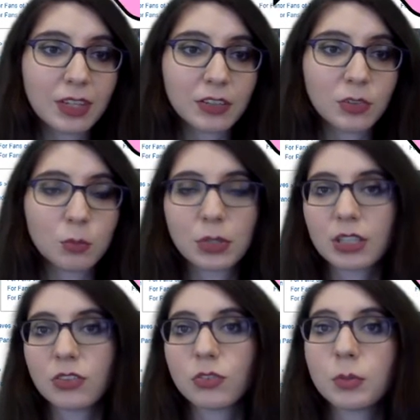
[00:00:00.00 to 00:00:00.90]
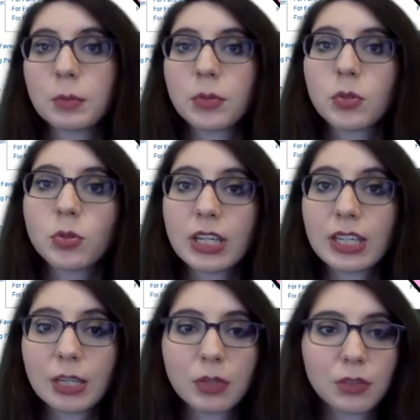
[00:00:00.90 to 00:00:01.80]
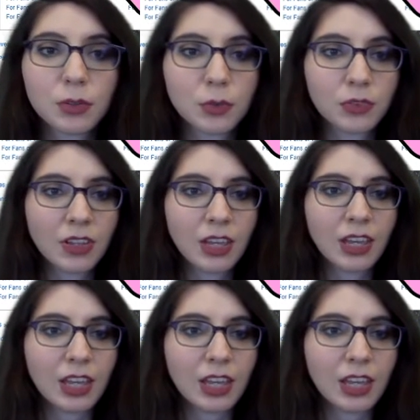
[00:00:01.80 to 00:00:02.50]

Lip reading: there's a book list for people who like Game of Thrones.